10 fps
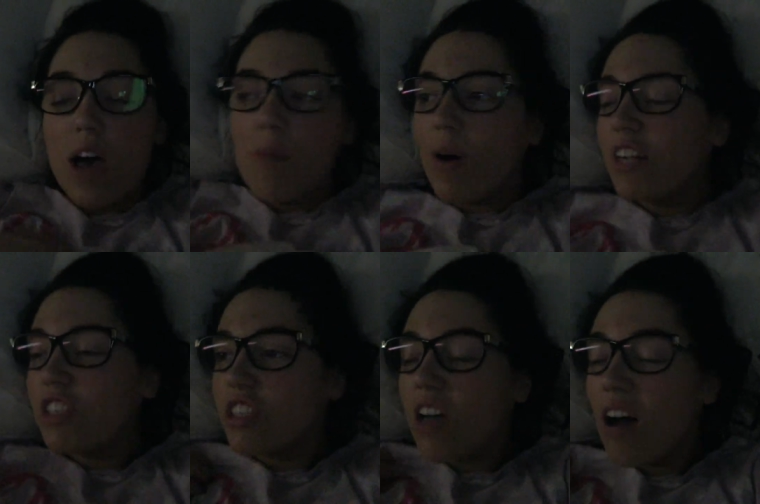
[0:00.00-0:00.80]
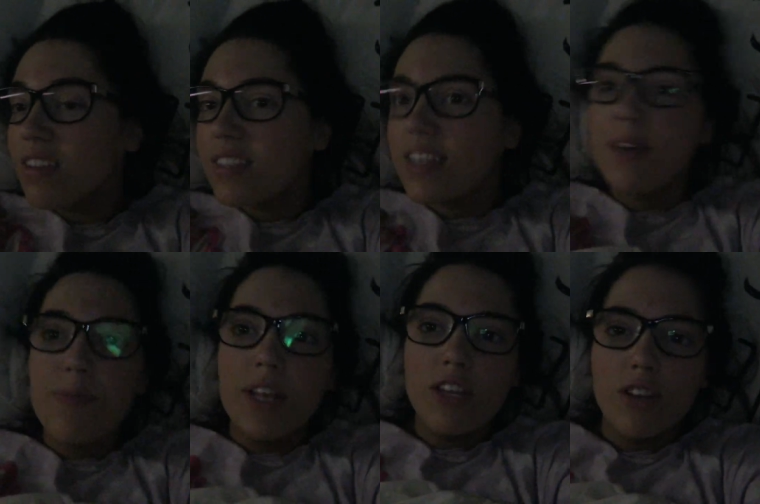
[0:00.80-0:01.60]
But I just can't sleep
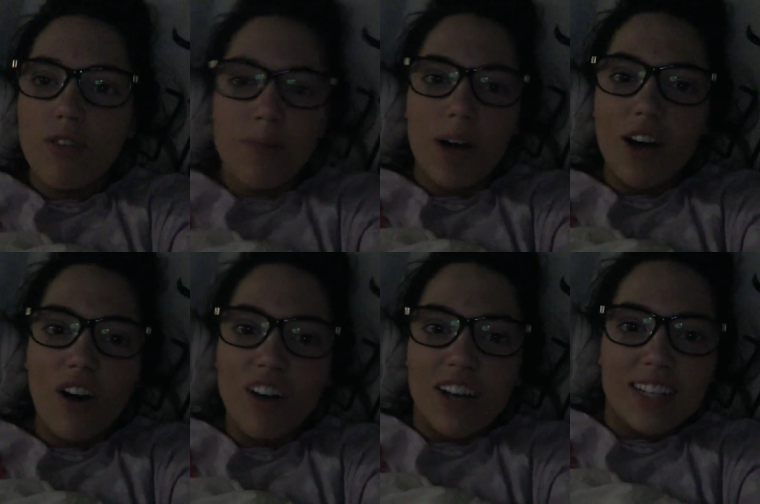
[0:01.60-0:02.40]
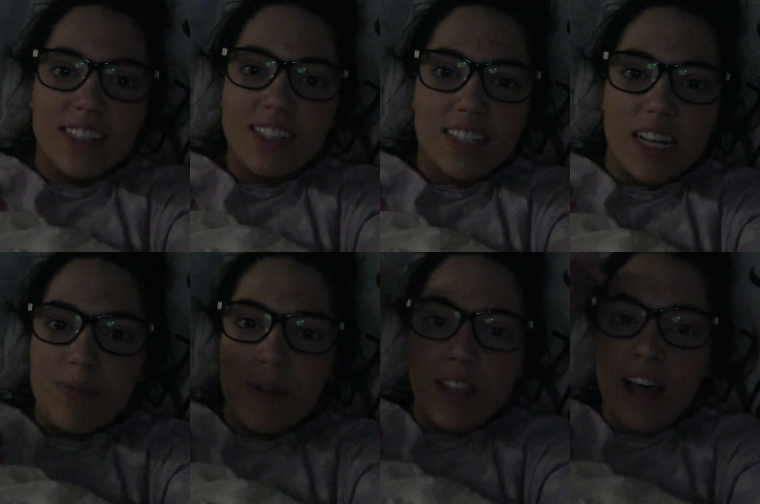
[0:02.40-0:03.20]
in the other room. I can't get to
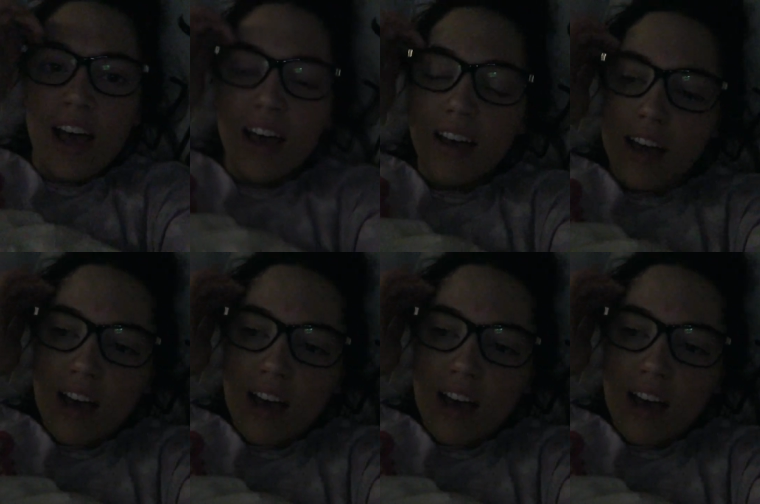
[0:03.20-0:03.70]
sleep in there.